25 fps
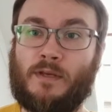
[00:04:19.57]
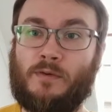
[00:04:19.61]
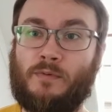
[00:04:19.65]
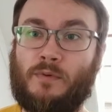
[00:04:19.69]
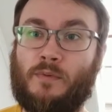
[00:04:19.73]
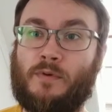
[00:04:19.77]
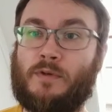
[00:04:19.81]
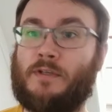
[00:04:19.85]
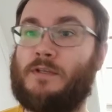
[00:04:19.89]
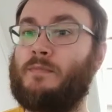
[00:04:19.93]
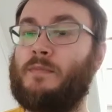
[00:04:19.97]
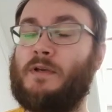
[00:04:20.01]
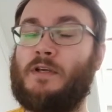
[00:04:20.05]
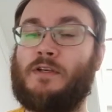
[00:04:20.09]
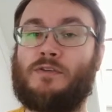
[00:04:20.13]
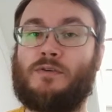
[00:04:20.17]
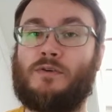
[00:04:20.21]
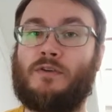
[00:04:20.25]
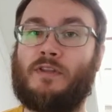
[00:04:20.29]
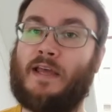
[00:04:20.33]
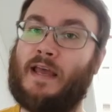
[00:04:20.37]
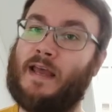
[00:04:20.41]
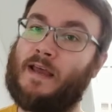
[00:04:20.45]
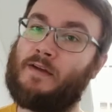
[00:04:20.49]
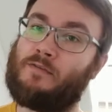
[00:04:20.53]
we want to make sure
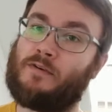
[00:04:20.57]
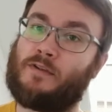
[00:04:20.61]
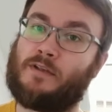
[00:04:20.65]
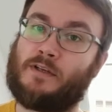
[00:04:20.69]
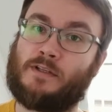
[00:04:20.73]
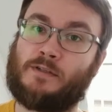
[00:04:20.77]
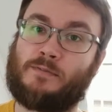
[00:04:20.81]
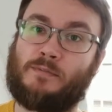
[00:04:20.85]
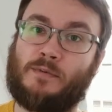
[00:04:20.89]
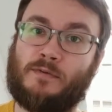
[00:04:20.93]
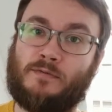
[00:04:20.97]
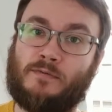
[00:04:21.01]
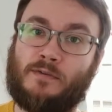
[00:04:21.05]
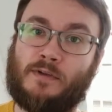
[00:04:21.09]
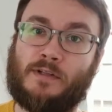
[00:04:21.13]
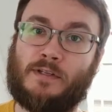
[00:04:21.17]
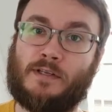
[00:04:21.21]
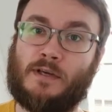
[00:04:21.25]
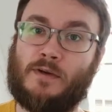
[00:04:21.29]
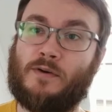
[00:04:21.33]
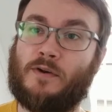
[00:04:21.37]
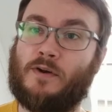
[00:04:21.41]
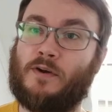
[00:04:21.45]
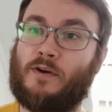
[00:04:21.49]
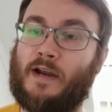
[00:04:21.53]
that everything's been filled
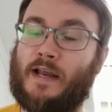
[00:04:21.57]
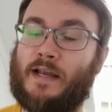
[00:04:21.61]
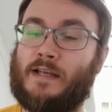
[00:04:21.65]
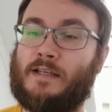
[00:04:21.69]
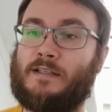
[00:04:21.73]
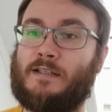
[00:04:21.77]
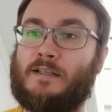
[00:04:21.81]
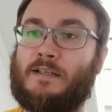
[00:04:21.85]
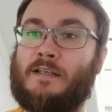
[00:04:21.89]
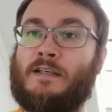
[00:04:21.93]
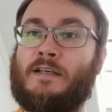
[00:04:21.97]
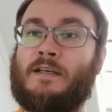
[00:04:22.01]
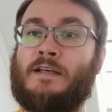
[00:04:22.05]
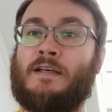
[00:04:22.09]
out correctly.